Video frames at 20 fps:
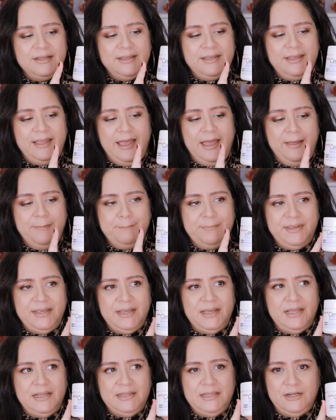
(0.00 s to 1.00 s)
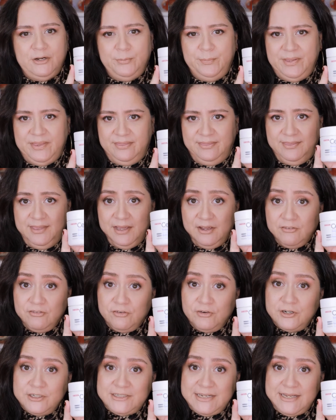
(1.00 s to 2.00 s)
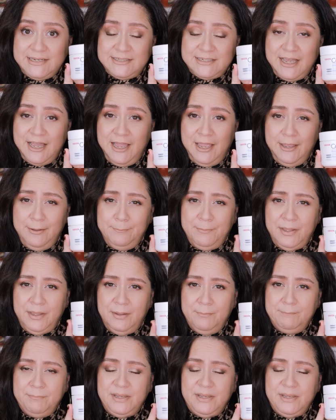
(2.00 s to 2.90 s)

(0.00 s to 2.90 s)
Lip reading: can be a little bit thick for daytime,